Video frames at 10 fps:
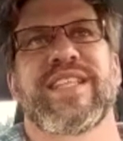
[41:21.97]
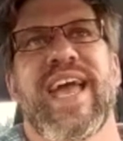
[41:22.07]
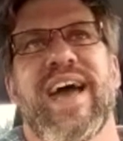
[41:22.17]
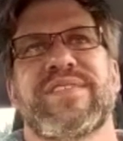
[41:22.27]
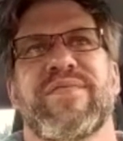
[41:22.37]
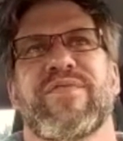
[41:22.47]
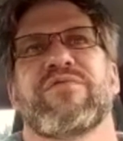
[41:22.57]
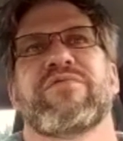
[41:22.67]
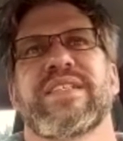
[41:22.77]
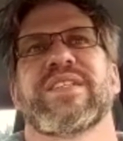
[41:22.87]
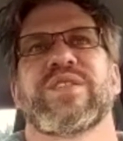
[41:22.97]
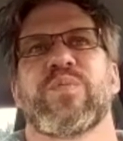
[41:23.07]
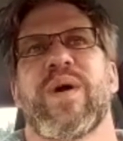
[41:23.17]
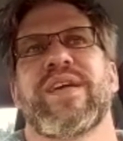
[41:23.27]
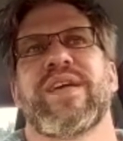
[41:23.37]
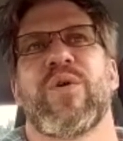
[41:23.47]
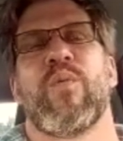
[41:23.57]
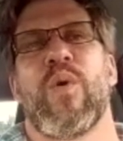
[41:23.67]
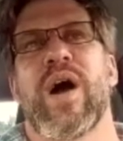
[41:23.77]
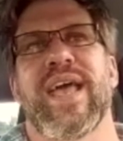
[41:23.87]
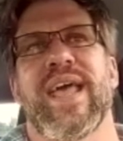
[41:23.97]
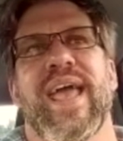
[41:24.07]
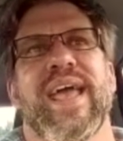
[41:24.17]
they have different reasons why they don't want it.